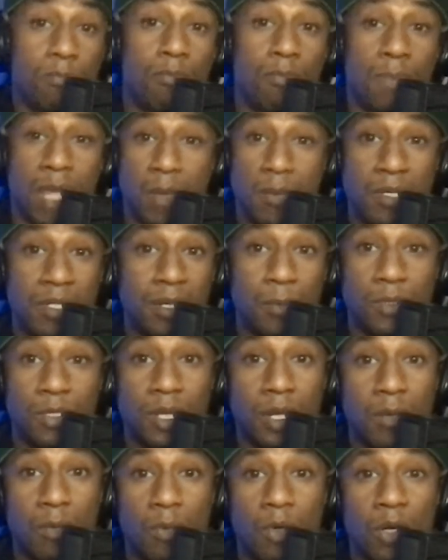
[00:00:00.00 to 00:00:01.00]
maybe someone's
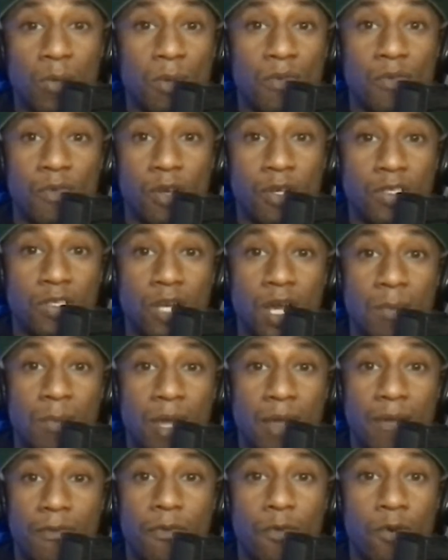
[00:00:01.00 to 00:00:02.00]
going to book me for a job
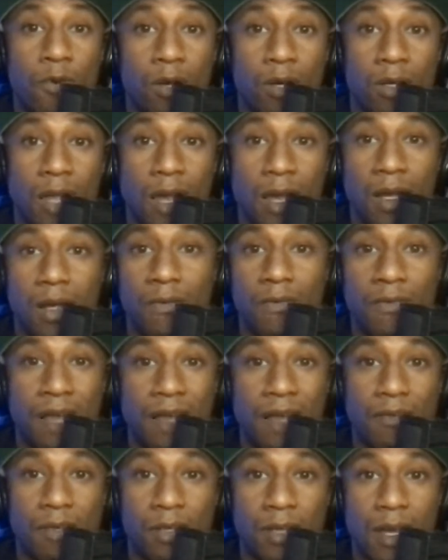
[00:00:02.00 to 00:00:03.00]
at 4 o'clock or
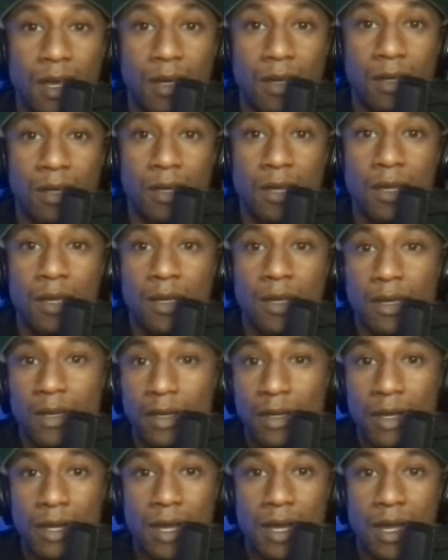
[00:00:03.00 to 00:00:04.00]
5 o'clock,
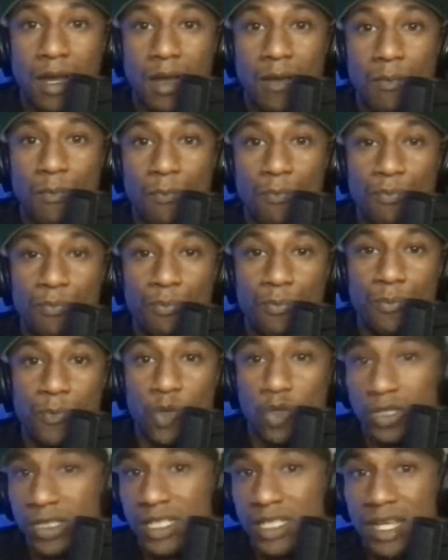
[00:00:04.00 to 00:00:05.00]

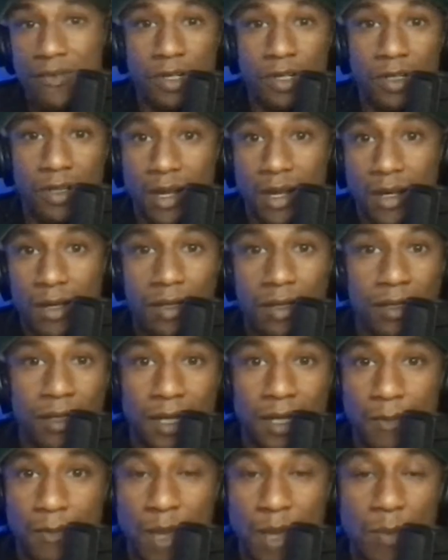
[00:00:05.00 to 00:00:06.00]
or 7 o'clock,
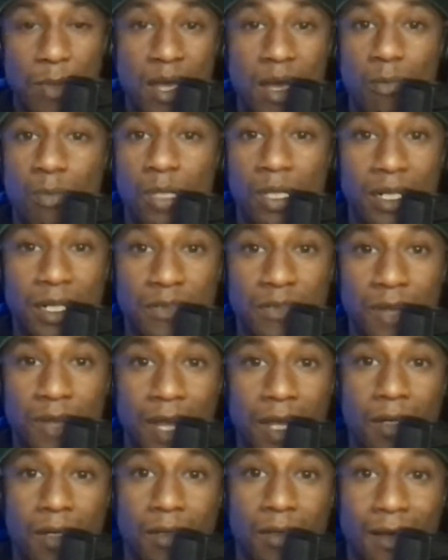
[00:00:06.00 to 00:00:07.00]
and maybe I have plans for
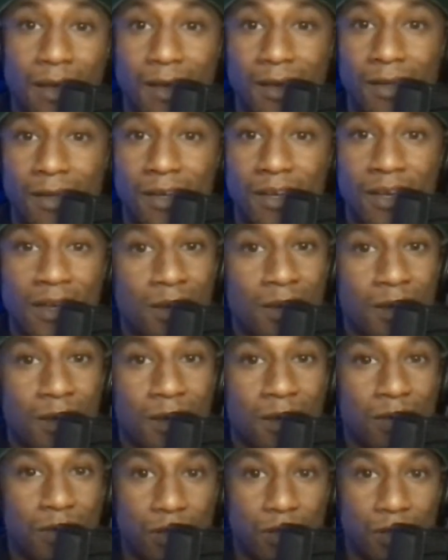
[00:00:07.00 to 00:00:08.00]
8 o'clock,
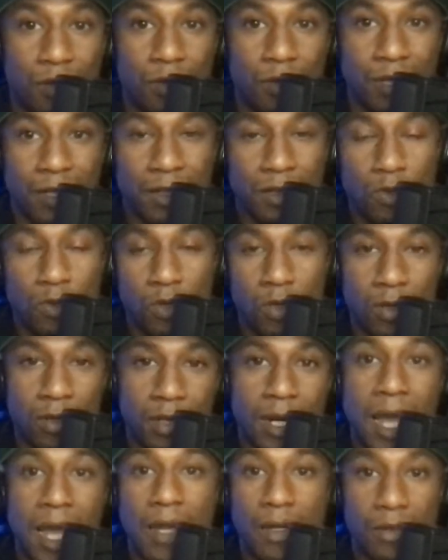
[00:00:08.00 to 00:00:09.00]
and or
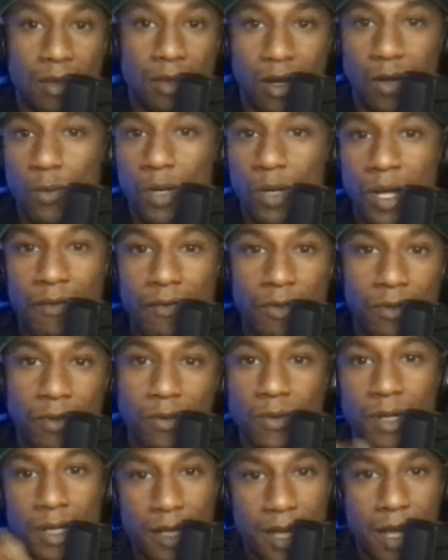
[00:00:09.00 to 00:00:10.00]
9 o'clock, whatever.
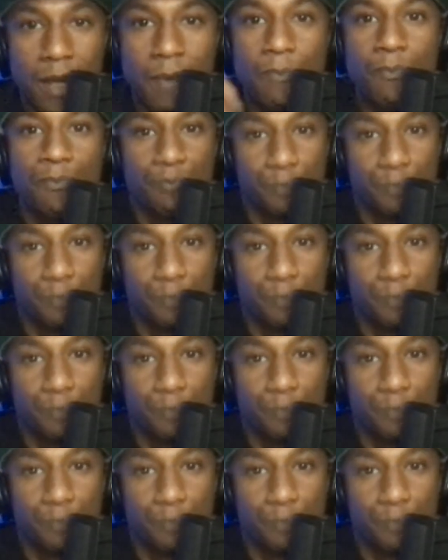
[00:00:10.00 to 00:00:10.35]
Again,